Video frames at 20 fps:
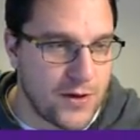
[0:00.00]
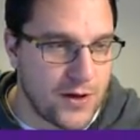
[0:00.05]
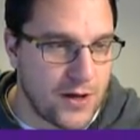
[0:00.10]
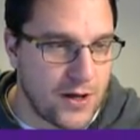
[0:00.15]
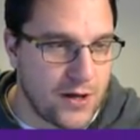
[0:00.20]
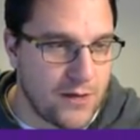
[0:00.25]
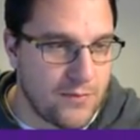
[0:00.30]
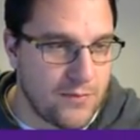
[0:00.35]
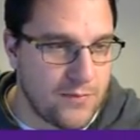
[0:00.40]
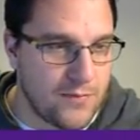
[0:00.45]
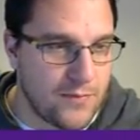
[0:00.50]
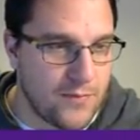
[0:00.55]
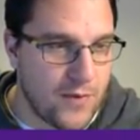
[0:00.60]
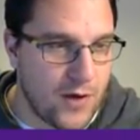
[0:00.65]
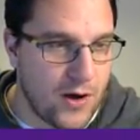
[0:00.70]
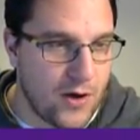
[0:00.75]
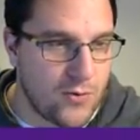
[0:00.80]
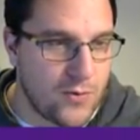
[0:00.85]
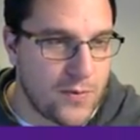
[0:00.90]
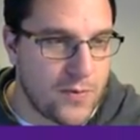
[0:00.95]
Um,
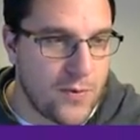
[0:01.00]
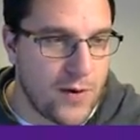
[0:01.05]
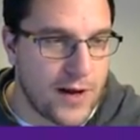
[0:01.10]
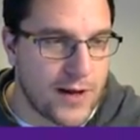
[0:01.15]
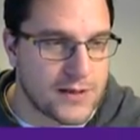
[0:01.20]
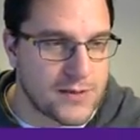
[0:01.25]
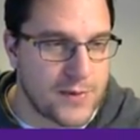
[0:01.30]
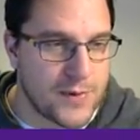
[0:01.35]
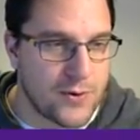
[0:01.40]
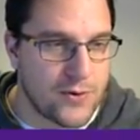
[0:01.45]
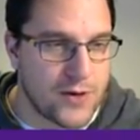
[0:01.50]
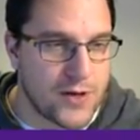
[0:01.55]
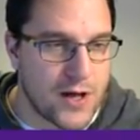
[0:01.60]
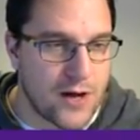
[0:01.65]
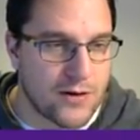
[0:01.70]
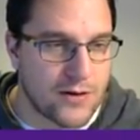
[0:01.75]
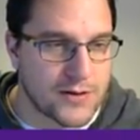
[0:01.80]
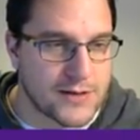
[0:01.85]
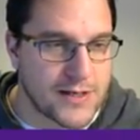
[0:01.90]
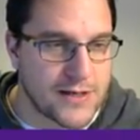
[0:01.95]
I would be willing to build a
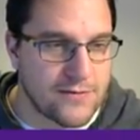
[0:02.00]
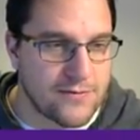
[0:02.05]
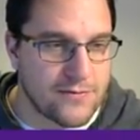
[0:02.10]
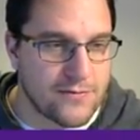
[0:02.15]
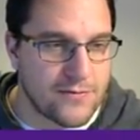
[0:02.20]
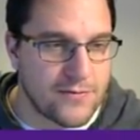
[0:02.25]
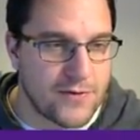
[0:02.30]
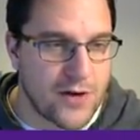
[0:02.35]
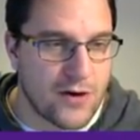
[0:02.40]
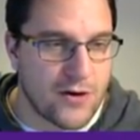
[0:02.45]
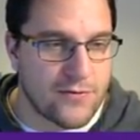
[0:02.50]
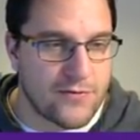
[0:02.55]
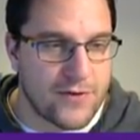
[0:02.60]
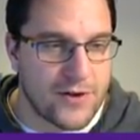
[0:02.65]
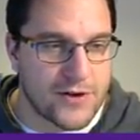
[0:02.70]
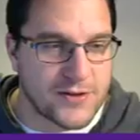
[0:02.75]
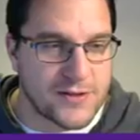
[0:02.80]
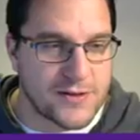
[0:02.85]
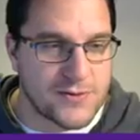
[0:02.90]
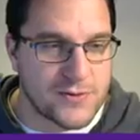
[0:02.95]
younger team, younger
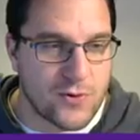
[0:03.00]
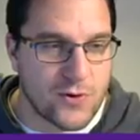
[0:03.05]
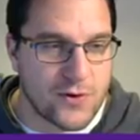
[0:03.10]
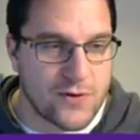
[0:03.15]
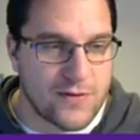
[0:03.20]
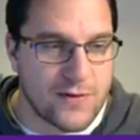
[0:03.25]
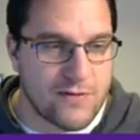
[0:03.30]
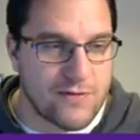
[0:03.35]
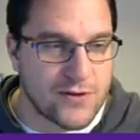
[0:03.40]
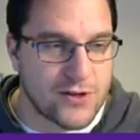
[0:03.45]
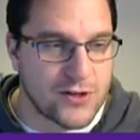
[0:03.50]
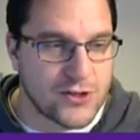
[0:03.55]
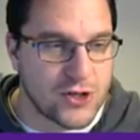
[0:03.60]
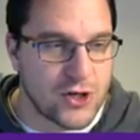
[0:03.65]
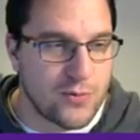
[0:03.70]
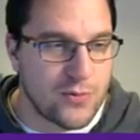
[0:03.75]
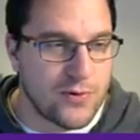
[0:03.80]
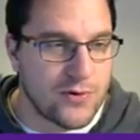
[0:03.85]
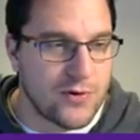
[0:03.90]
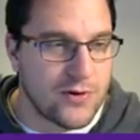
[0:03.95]
first team squad if given the
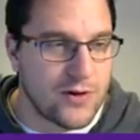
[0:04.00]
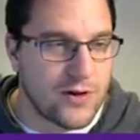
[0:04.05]
job.